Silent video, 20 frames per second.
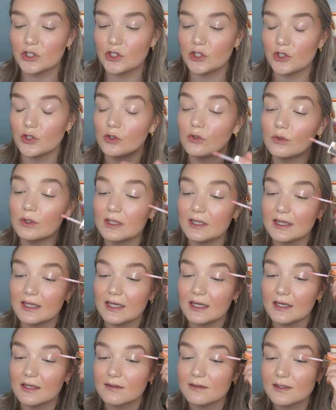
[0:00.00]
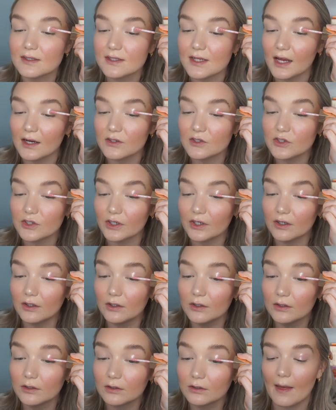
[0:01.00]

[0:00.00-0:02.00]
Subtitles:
to the center,